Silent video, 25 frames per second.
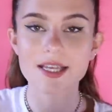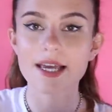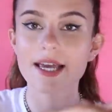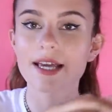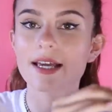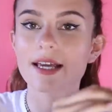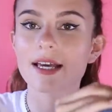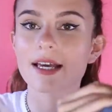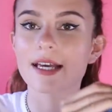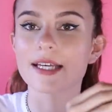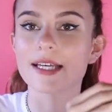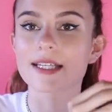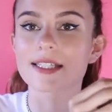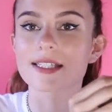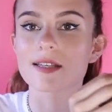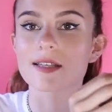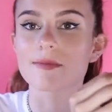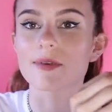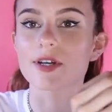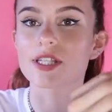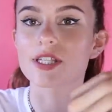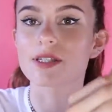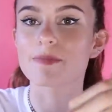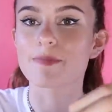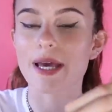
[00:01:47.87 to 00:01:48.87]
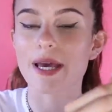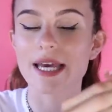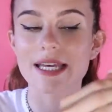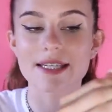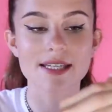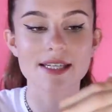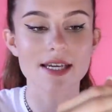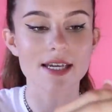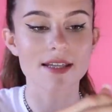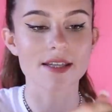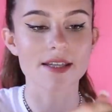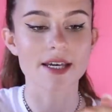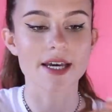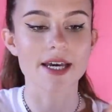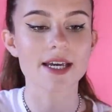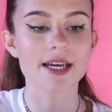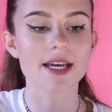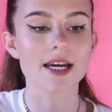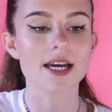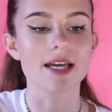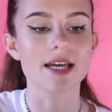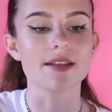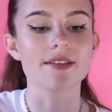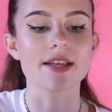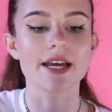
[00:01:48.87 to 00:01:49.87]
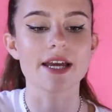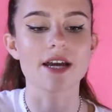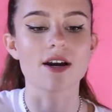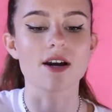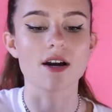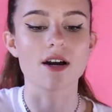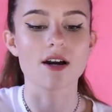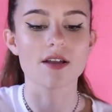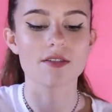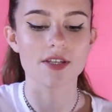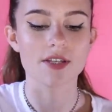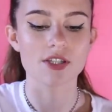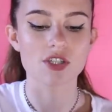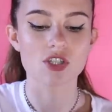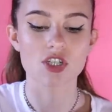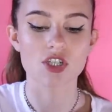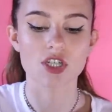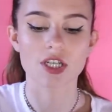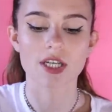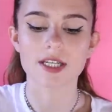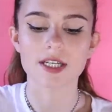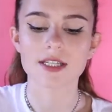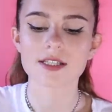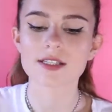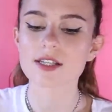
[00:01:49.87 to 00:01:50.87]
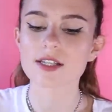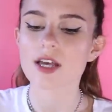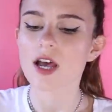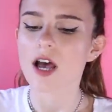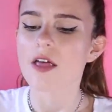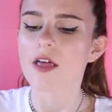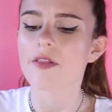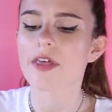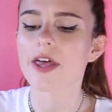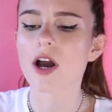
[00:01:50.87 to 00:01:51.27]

thing is the most basic thing and they are these jeans.